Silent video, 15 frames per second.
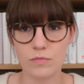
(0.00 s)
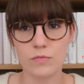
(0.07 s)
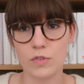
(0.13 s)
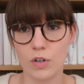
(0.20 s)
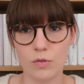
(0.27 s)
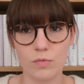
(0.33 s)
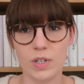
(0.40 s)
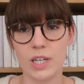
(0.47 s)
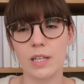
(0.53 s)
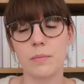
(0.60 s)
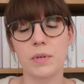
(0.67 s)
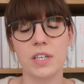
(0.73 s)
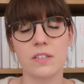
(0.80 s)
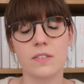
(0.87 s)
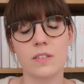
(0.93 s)
not really
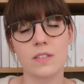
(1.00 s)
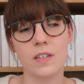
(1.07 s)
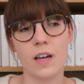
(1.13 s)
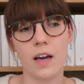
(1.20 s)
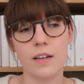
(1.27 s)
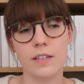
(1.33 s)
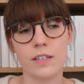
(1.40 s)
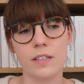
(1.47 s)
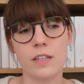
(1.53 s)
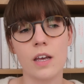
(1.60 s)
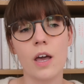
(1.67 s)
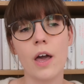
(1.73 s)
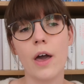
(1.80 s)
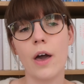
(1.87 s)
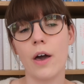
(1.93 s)
because it's a cardigan,
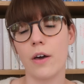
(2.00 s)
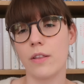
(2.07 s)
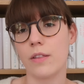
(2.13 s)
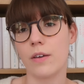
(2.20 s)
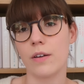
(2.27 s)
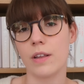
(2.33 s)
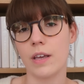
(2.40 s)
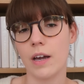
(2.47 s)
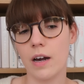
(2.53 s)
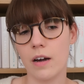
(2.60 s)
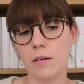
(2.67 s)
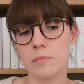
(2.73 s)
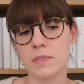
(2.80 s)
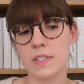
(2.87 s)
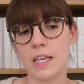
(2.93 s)
under the
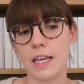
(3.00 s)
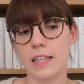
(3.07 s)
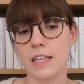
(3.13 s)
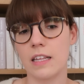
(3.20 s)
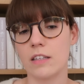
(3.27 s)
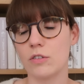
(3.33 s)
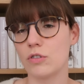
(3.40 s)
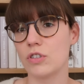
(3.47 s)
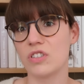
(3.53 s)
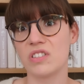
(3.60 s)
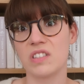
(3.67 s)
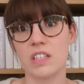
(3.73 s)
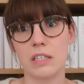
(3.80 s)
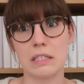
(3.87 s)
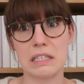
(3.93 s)
arms, and then you
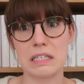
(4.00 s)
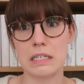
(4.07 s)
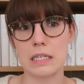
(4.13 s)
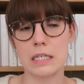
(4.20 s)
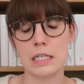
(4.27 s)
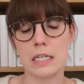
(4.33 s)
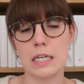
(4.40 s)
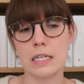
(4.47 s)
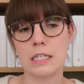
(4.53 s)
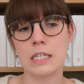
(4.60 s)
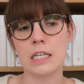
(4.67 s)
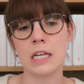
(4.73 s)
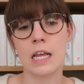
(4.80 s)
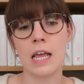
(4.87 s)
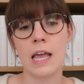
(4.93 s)
just
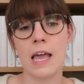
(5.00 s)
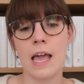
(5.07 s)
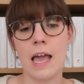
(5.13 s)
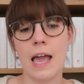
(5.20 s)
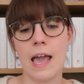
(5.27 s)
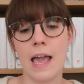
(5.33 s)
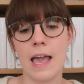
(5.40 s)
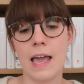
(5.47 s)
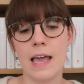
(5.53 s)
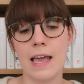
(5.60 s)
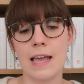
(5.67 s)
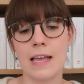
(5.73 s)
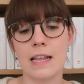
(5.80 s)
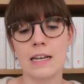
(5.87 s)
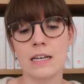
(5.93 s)
knit,
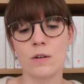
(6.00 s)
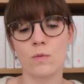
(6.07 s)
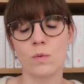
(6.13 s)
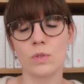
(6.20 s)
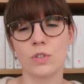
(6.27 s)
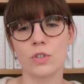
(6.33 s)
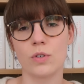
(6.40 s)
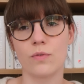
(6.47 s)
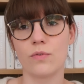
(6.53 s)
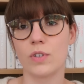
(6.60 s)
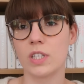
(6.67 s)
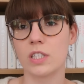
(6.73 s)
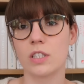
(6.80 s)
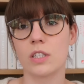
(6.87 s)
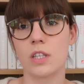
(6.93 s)
and once you've
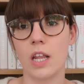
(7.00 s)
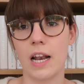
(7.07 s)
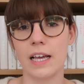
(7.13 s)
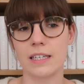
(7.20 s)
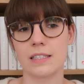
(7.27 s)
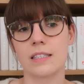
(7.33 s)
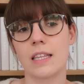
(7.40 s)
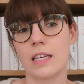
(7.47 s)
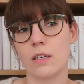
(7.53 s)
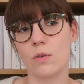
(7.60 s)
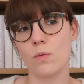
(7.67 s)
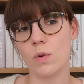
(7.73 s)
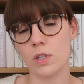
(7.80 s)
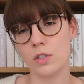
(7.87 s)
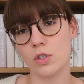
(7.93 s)
reached the length that
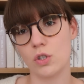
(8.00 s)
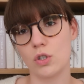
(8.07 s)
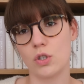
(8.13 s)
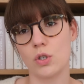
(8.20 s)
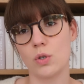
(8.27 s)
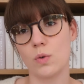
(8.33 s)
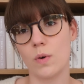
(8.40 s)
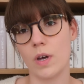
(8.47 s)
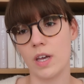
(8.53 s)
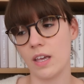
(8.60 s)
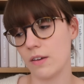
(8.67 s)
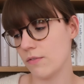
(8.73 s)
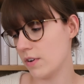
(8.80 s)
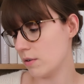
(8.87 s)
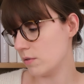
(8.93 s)
you want, you do
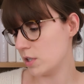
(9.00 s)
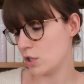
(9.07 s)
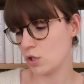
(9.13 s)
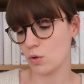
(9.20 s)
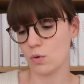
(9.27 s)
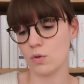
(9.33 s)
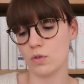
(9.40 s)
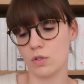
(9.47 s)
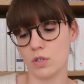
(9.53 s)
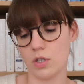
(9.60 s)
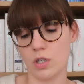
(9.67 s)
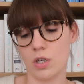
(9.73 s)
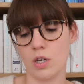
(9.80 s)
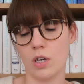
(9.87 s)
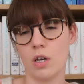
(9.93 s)
a very
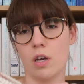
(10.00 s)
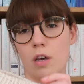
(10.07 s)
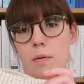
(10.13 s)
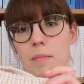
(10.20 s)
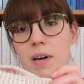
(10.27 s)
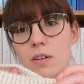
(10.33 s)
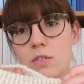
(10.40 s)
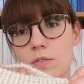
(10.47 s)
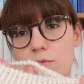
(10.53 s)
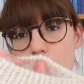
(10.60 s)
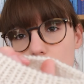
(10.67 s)
short amount of